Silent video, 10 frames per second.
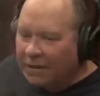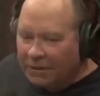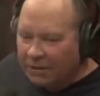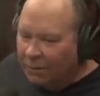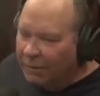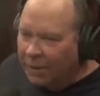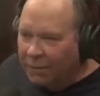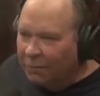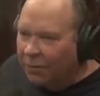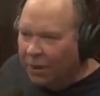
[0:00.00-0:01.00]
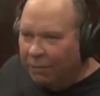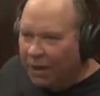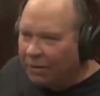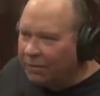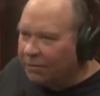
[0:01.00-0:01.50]
Don't make me worry
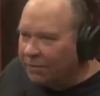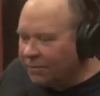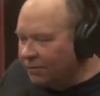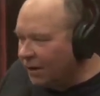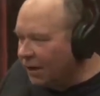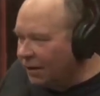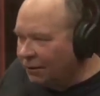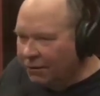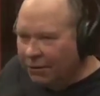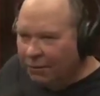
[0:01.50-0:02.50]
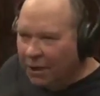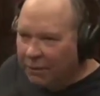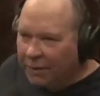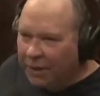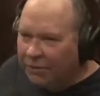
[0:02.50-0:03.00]
about finding you under a muck
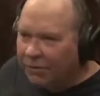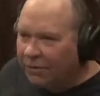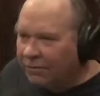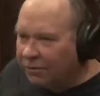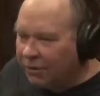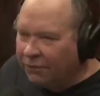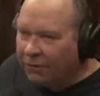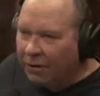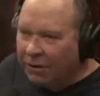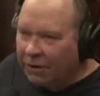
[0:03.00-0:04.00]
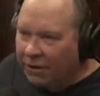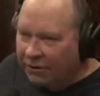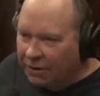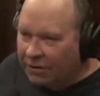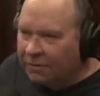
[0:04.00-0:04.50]
bench or a tree falling on you.
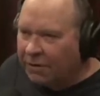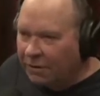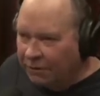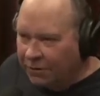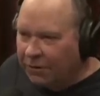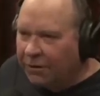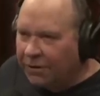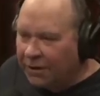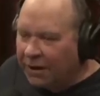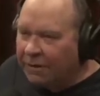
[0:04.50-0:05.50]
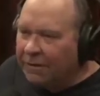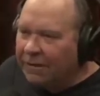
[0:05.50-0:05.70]
Just go do your thing.